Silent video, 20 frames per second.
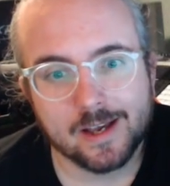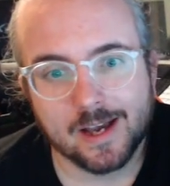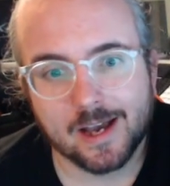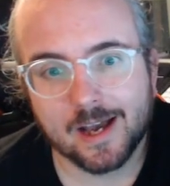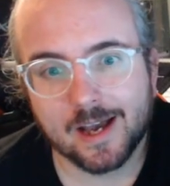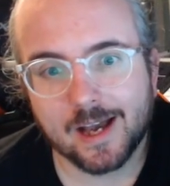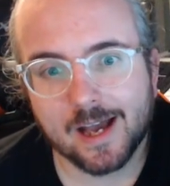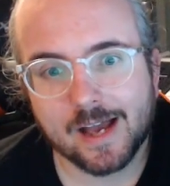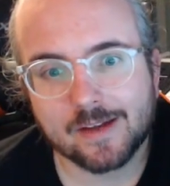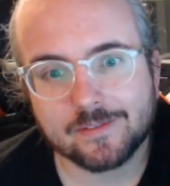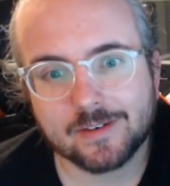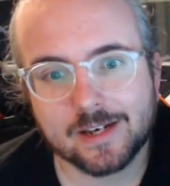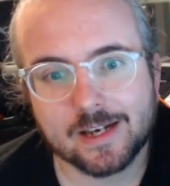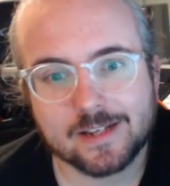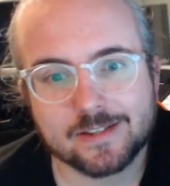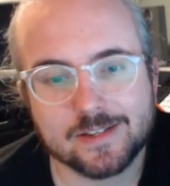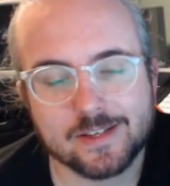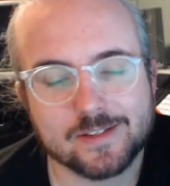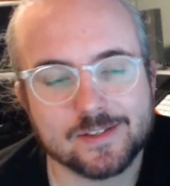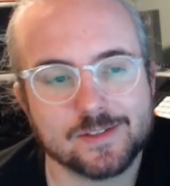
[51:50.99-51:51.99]

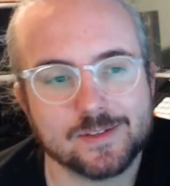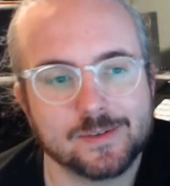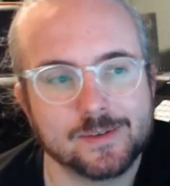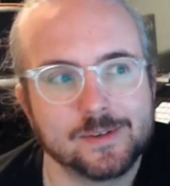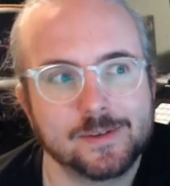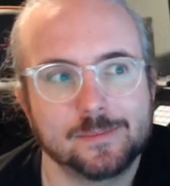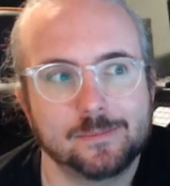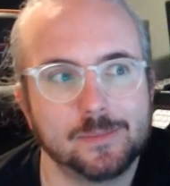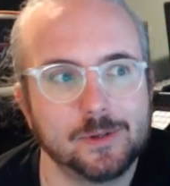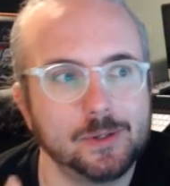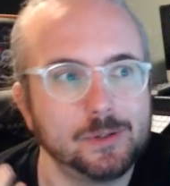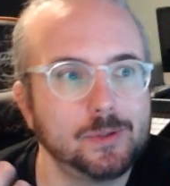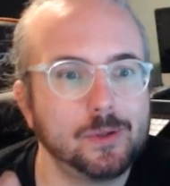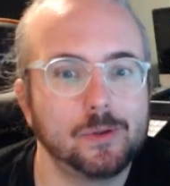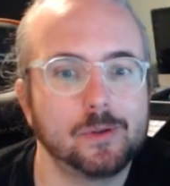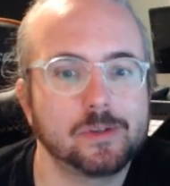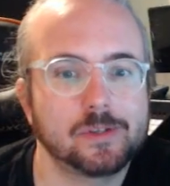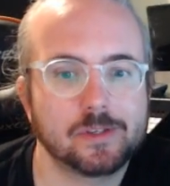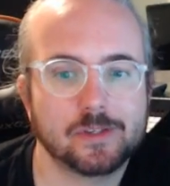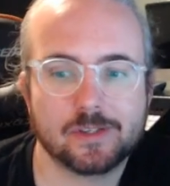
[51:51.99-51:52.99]
Having this
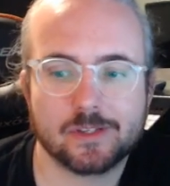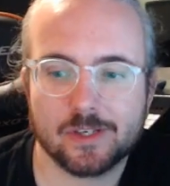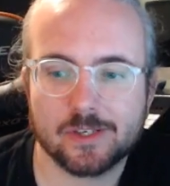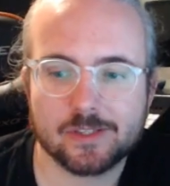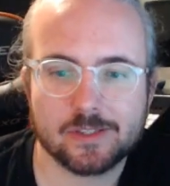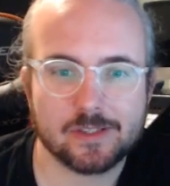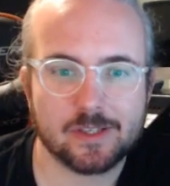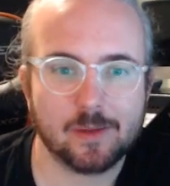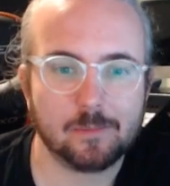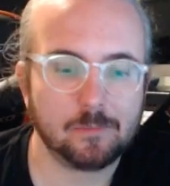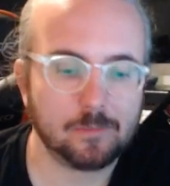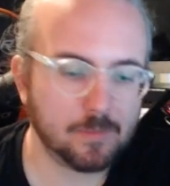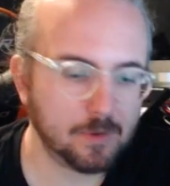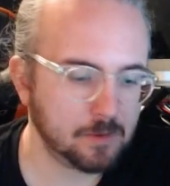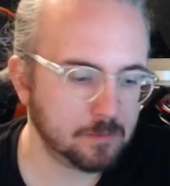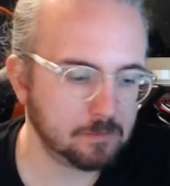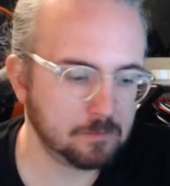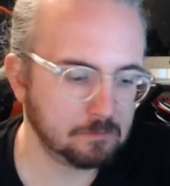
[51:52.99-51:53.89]
Bluetooth system.